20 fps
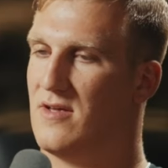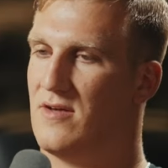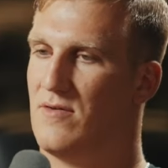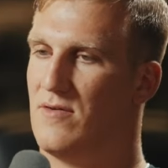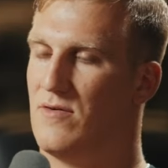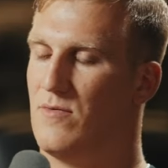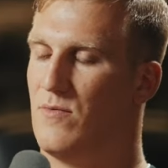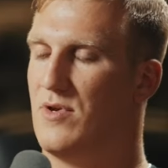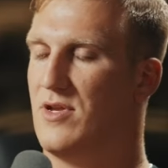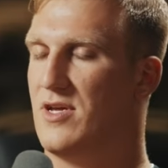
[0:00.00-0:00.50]

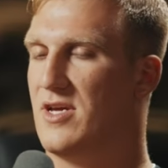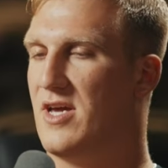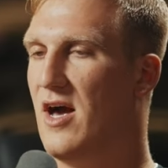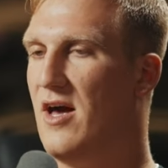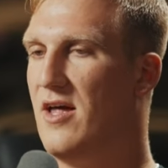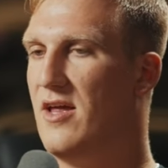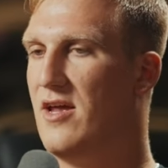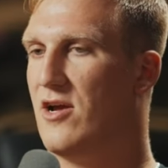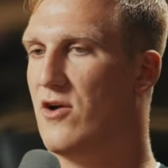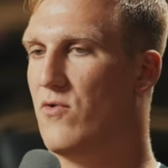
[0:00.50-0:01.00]
When you
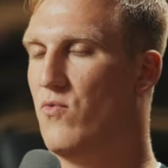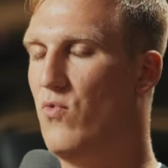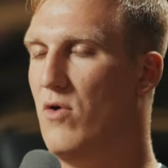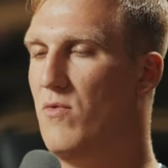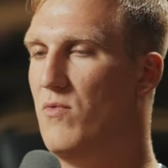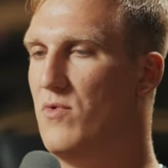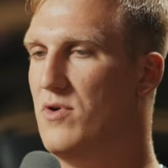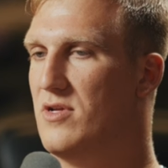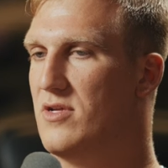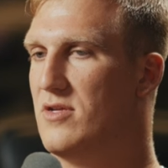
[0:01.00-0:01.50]
got here,
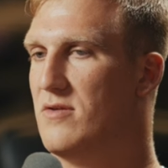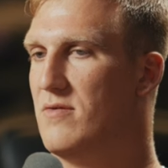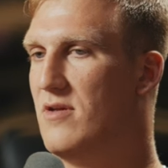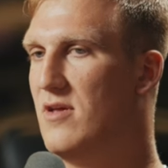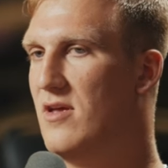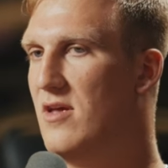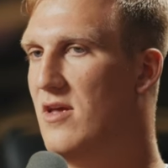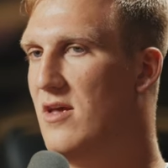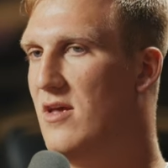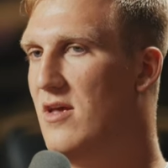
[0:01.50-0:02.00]
what was
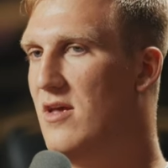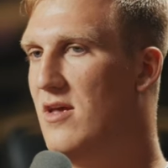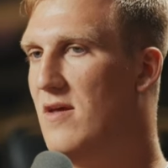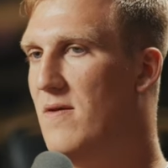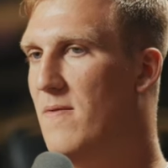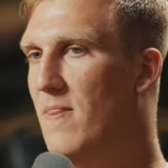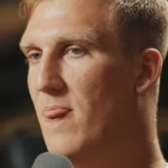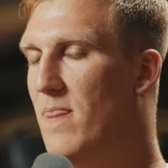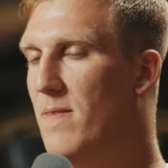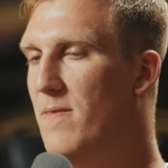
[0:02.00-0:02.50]

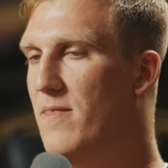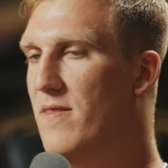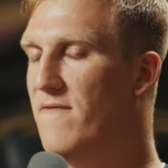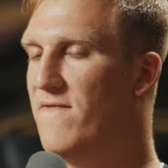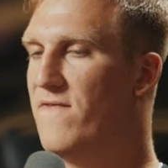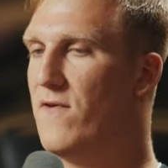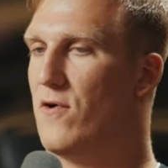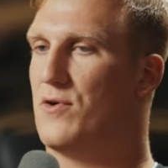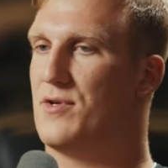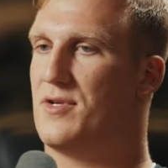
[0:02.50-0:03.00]
the
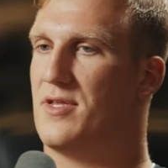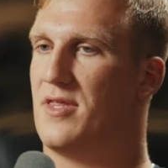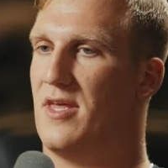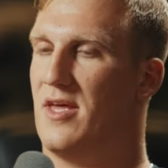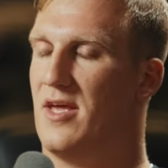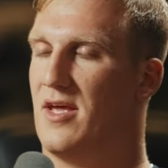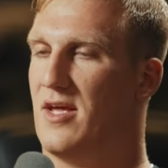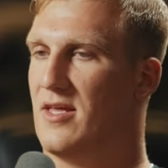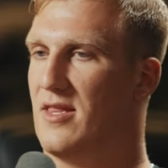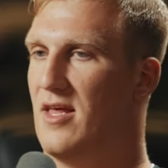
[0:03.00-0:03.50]
first
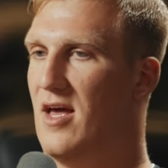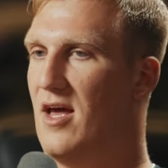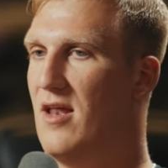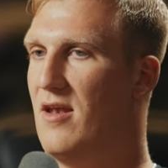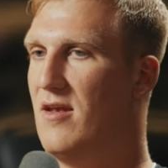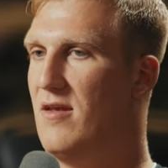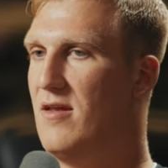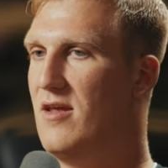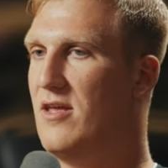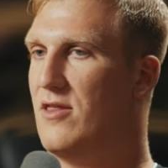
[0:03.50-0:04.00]
thing
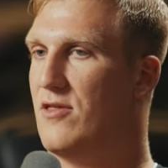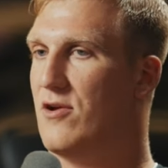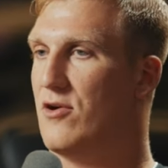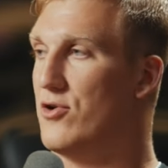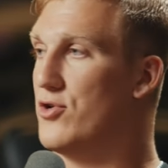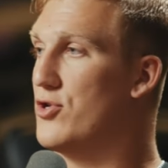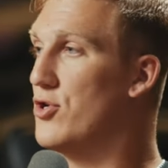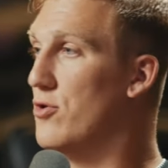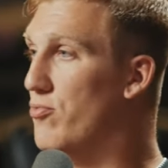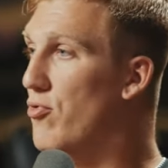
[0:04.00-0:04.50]
that
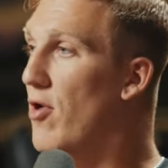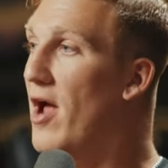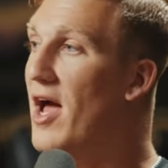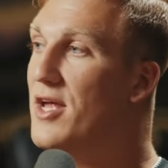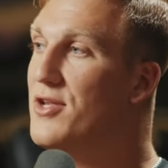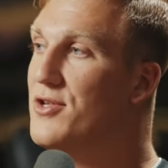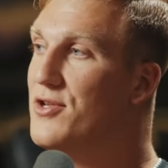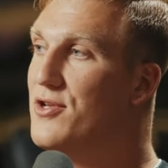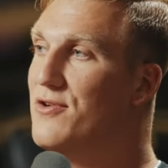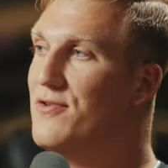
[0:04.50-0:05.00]
either
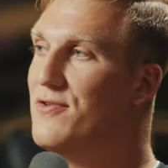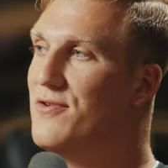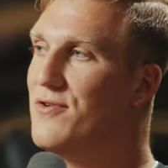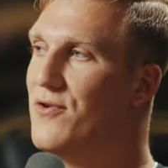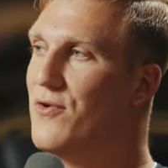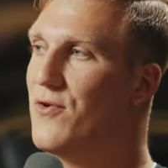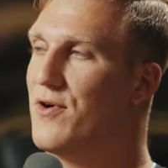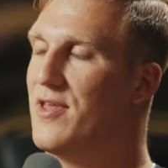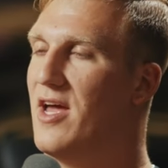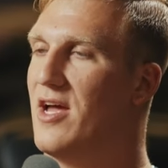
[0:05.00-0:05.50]
surprised you
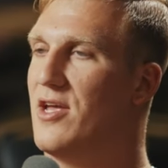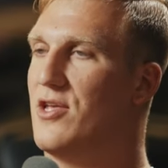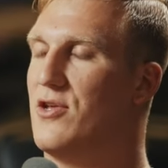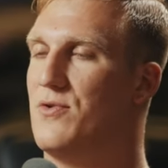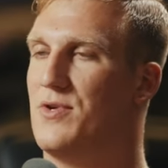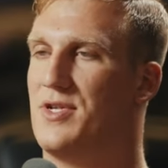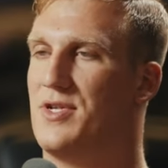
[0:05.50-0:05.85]
or that you